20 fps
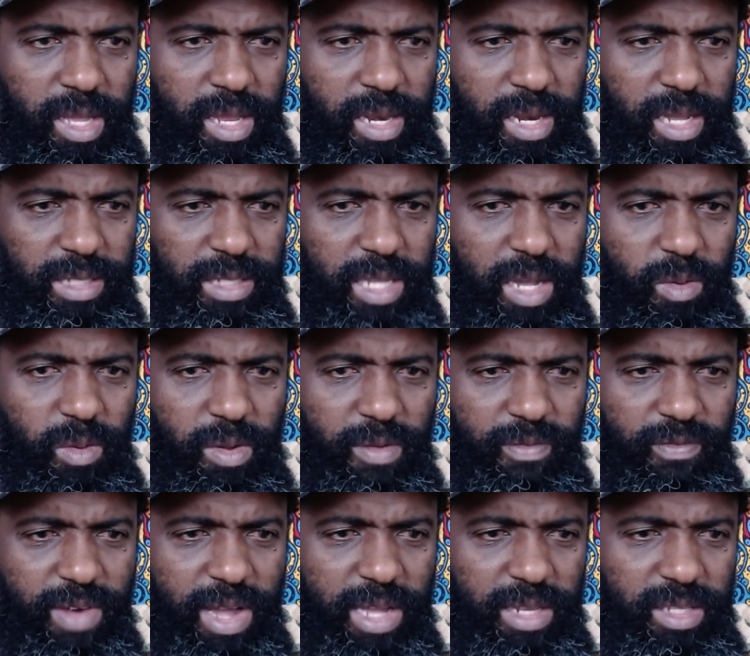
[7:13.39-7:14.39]
And that's how we
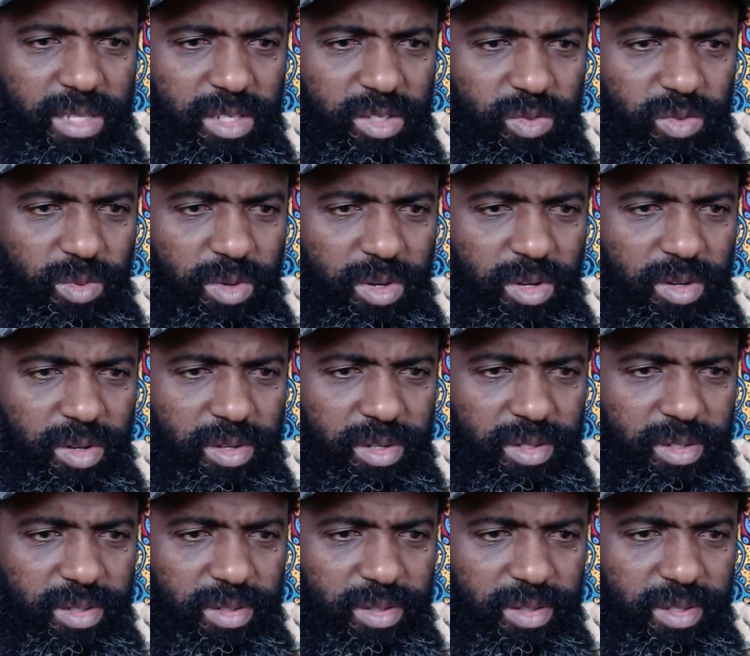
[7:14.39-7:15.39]
fight this war.
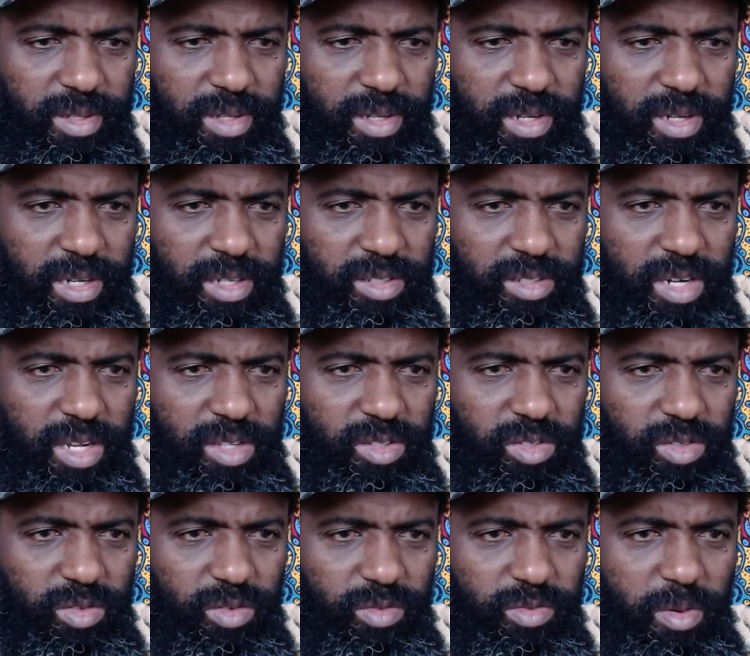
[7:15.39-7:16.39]
When I try
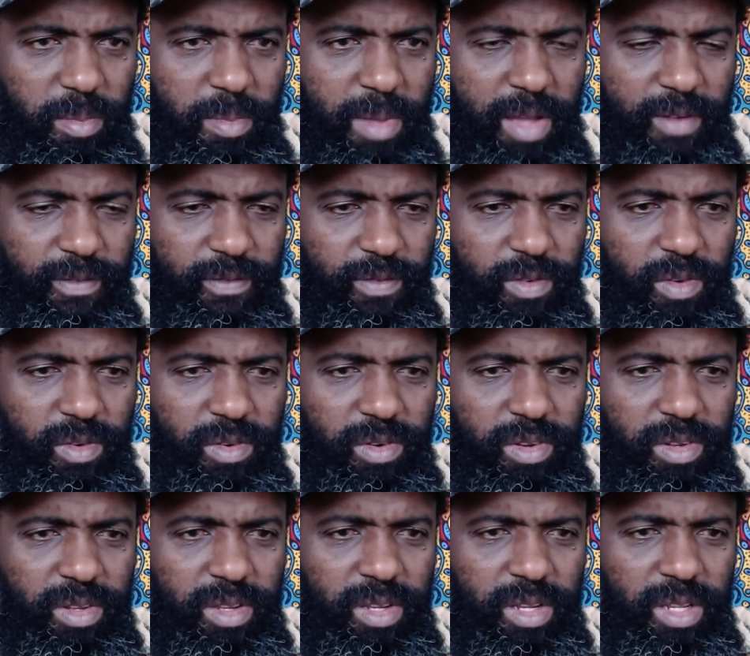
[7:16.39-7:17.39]
to do from my
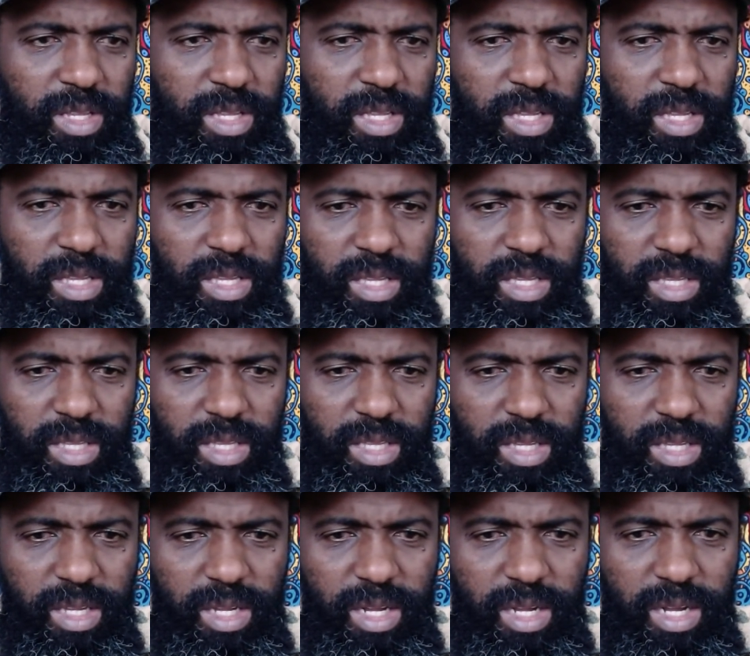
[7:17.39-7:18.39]
phone,
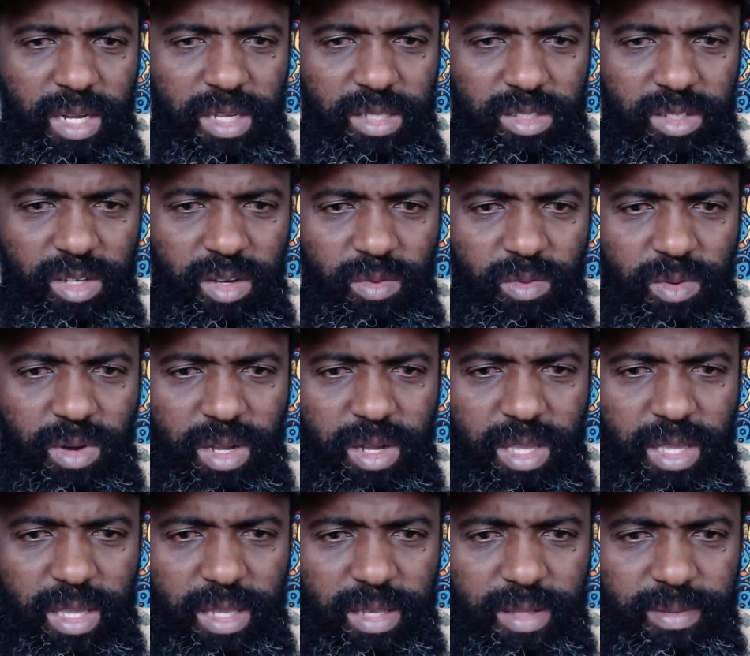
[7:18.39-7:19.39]
it's not
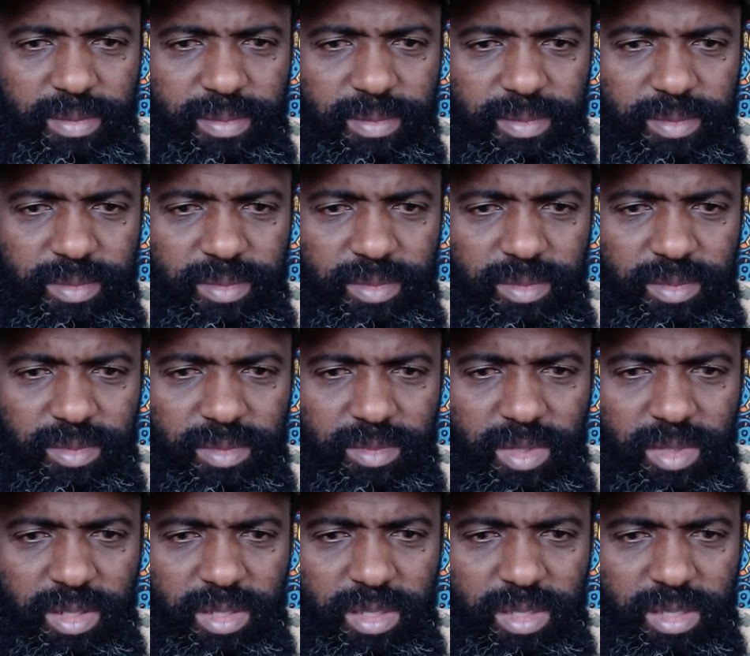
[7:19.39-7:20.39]
working.
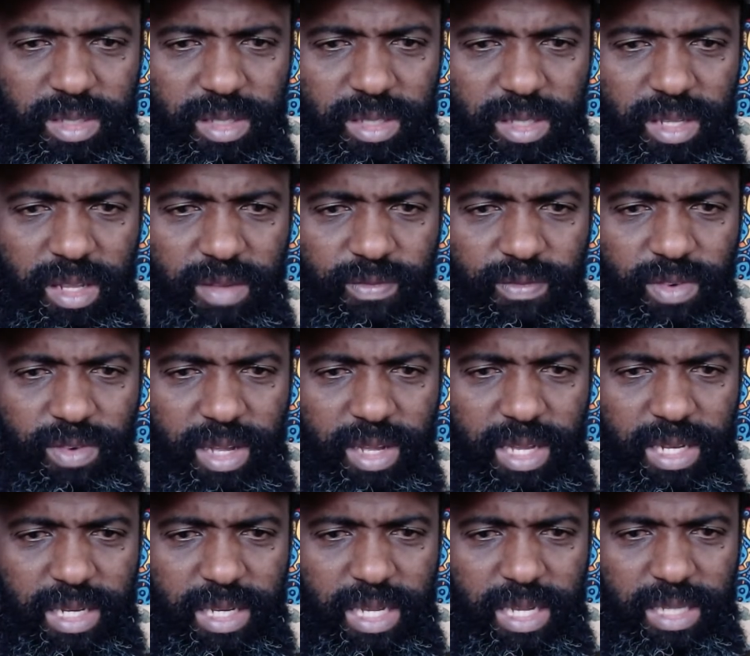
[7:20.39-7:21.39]
But they
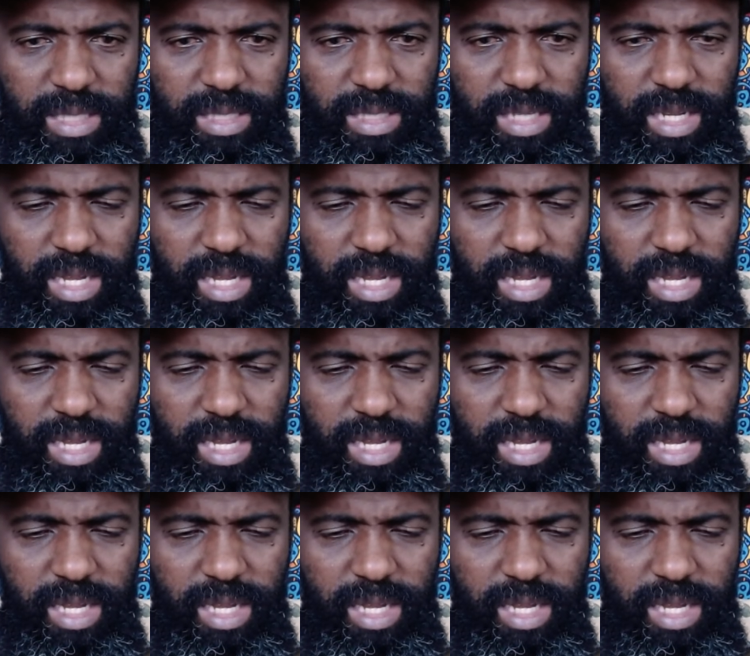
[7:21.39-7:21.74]
forget that